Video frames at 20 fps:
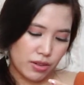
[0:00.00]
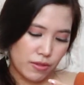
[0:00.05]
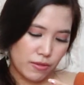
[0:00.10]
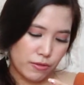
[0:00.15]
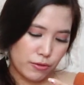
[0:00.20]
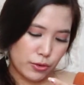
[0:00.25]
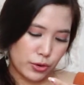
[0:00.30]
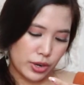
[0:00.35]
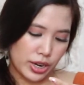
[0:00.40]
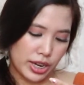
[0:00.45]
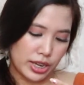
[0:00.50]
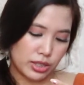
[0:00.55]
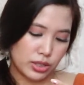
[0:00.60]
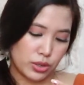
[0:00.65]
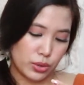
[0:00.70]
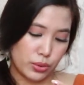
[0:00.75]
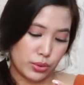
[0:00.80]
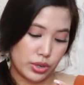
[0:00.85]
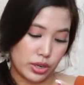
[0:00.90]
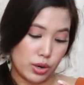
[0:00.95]
comforting
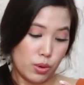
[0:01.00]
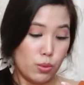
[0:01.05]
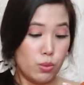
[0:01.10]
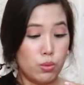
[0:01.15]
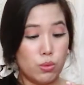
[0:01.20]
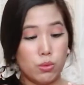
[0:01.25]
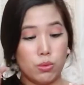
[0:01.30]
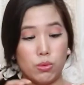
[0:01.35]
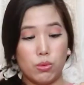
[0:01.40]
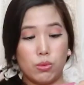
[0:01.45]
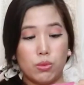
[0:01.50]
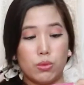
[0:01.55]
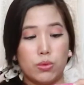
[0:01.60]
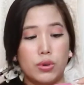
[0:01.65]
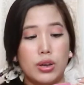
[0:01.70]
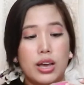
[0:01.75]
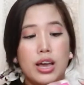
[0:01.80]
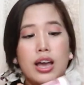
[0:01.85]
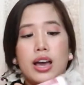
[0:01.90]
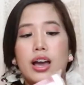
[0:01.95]
toner. Ooh.
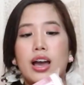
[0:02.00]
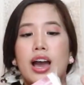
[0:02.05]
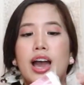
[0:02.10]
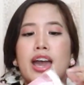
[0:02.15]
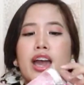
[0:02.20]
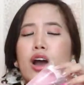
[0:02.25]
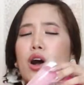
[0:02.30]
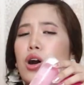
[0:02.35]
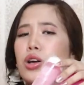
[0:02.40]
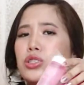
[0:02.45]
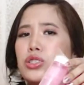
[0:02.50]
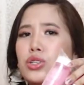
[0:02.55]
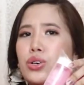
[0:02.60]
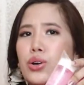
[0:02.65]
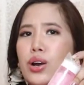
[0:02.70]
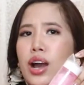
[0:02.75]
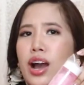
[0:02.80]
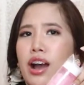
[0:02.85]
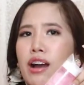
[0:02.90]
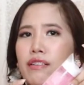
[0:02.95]
I also
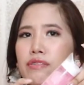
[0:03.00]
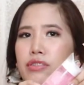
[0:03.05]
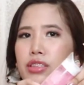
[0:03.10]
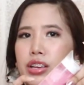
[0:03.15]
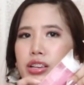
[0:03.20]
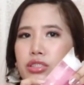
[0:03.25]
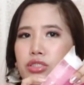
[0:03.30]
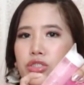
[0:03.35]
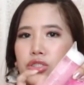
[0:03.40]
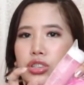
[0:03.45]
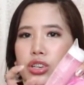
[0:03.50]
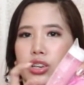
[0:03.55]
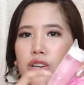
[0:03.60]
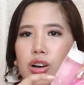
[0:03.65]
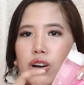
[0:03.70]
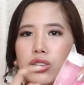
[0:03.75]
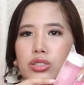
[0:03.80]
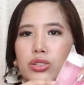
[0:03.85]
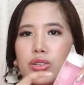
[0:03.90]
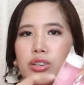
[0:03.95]
have this. She
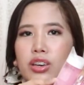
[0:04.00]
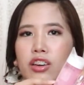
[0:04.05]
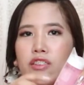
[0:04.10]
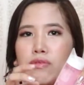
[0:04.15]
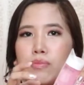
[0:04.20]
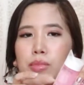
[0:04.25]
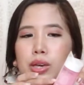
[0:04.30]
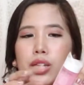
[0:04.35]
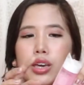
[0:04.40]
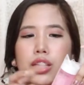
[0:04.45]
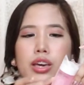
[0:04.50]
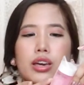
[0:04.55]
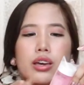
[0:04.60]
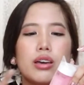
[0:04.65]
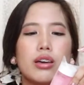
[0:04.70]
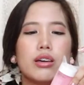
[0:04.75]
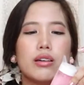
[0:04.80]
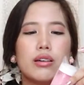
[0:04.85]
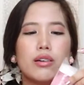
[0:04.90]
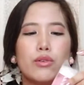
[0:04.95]
also gave me
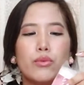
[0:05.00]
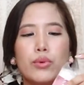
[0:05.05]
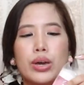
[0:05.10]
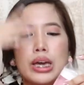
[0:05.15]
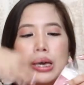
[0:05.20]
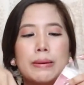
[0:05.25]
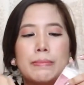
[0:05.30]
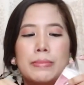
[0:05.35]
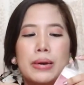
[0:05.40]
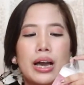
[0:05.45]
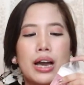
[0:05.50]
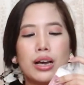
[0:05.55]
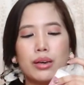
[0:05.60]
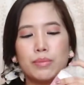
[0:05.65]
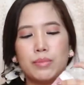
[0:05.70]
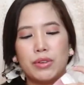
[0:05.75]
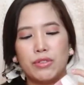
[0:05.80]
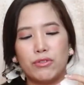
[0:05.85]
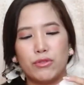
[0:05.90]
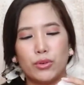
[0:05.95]
way back
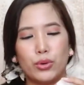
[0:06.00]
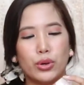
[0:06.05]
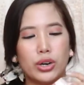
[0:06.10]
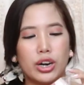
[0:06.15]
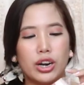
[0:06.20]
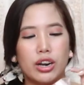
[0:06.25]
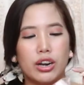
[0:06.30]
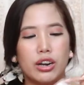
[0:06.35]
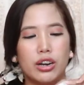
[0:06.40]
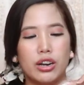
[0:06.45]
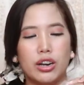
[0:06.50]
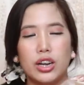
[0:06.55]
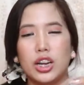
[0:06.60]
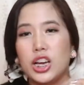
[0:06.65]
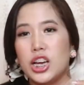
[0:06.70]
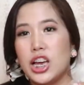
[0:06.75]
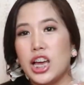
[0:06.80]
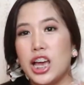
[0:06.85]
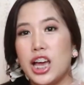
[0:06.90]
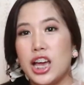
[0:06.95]
before
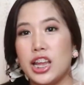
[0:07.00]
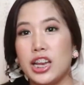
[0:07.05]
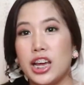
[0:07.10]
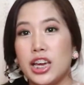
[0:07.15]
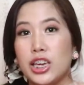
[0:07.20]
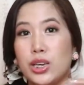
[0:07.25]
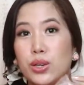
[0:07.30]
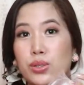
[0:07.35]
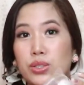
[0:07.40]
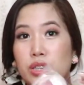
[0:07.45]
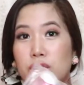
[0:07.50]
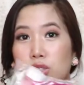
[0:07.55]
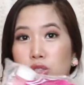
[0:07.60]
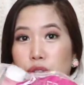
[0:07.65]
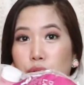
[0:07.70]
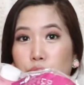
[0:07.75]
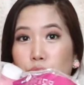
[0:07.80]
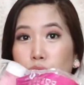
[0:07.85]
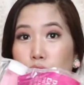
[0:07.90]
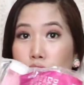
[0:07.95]
and I use it
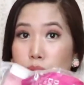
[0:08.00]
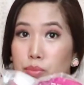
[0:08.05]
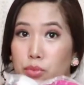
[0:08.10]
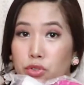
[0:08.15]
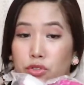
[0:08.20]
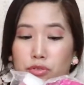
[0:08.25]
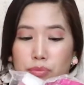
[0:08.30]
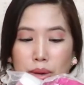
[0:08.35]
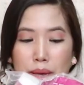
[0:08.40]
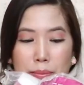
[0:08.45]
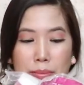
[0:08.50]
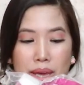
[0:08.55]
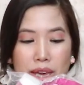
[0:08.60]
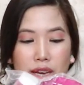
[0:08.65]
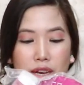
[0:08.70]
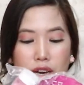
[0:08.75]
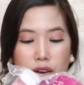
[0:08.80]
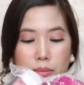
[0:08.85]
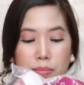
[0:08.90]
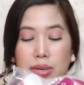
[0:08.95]
to remove my
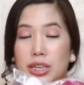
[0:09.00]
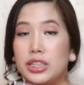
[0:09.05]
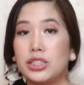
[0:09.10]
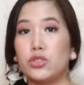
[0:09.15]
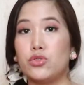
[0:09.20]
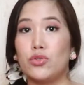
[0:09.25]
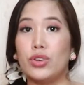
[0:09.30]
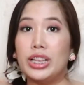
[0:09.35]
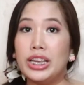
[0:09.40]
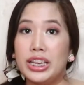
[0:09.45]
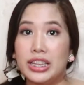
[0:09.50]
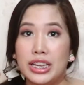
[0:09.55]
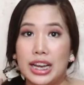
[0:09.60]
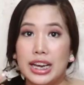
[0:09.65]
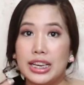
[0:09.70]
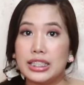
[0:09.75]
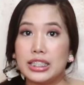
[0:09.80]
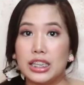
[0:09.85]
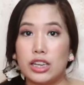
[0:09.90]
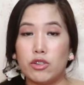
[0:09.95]
makeup. It's really
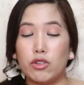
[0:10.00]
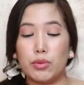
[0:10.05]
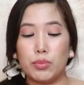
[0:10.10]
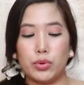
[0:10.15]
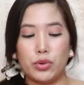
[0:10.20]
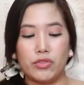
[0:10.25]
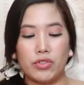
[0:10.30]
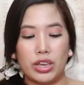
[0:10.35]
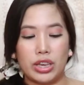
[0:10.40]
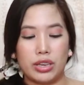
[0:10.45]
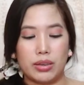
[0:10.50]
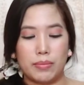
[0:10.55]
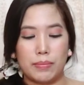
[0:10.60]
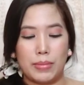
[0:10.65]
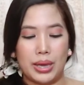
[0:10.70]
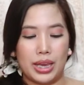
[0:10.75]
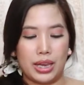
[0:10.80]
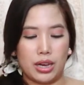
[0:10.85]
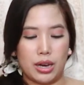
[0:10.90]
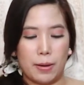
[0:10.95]
nice in removing
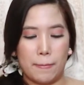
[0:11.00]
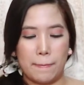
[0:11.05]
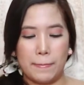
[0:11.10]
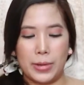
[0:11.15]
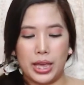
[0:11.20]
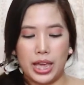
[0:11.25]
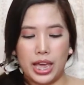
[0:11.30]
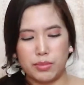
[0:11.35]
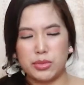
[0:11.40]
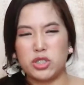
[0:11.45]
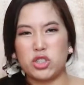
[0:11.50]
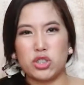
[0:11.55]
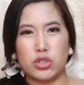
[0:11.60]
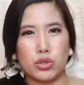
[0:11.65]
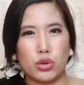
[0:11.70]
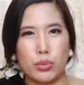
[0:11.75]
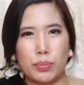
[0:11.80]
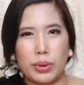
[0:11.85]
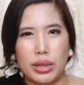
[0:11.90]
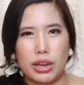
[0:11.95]
makeup. Let me
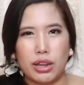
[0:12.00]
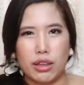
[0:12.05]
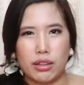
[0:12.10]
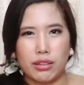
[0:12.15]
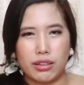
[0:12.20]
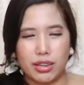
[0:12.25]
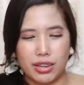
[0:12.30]
just open it.